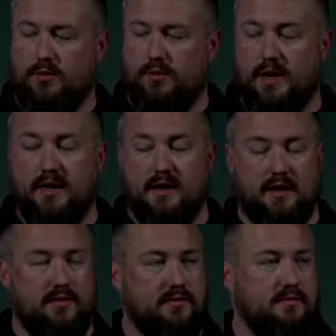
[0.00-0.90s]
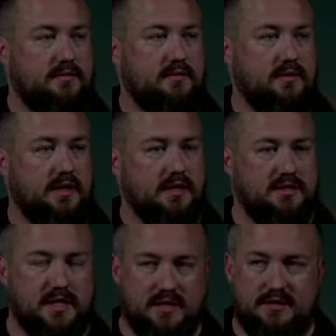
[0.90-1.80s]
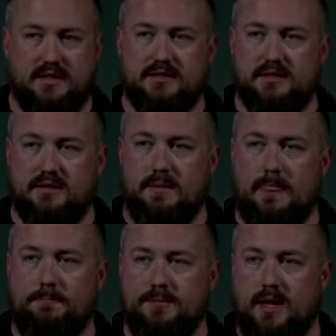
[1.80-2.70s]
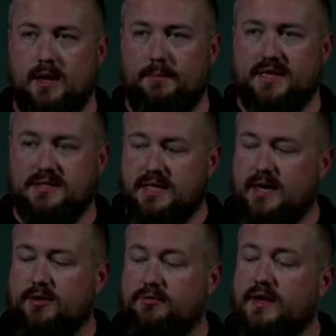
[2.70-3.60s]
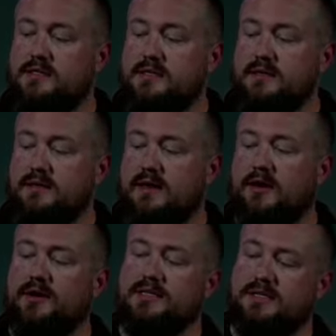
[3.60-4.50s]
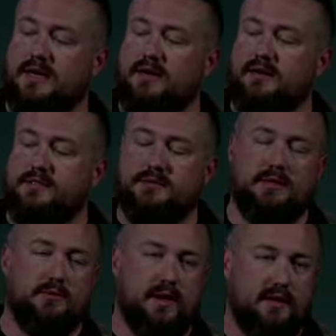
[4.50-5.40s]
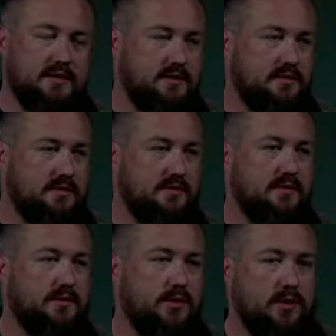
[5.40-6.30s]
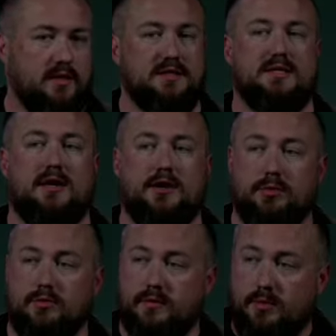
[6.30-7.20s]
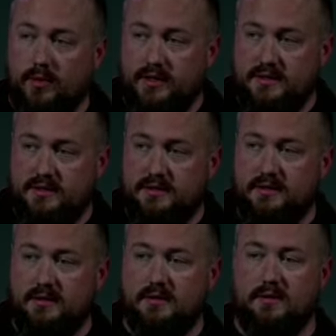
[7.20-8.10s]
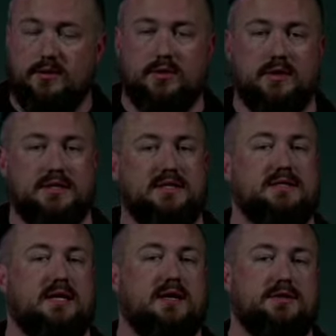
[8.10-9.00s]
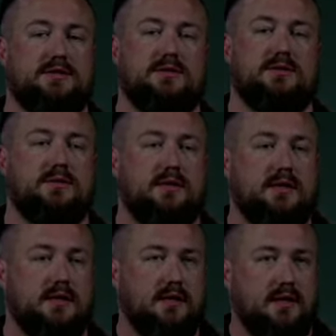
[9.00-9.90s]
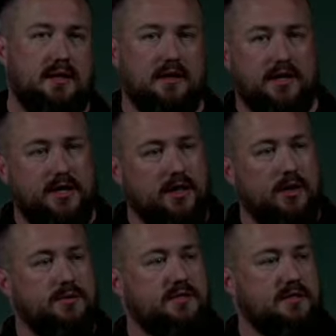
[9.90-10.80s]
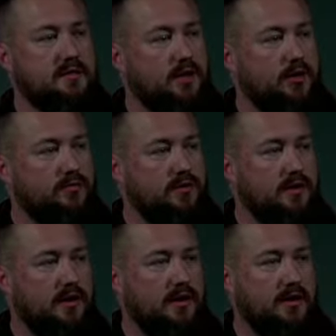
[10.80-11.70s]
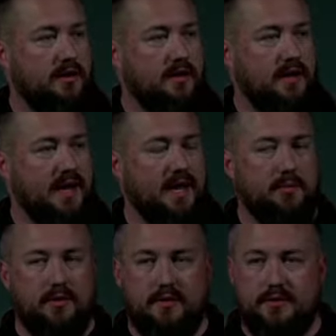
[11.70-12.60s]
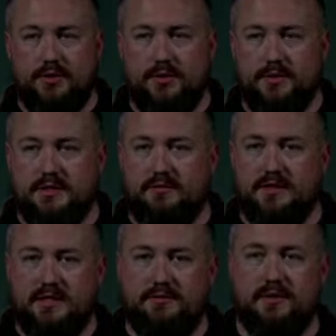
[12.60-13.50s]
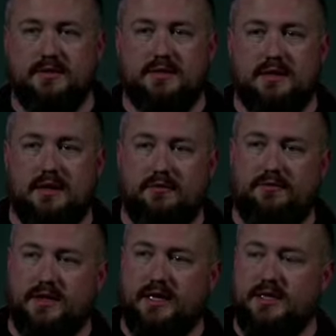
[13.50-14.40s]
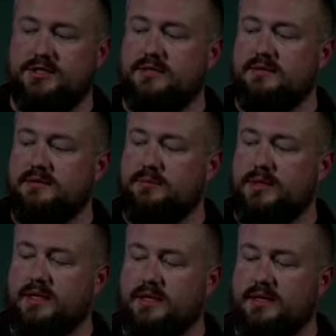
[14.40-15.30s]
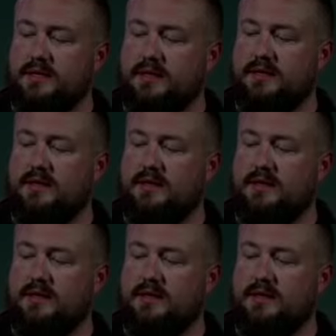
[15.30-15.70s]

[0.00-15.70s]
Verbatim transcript: right now in this next season by sacrificing our desire to be right or our desire to prove a point or our desire to uh, gloat over our neighbor who is of a different affiliation politically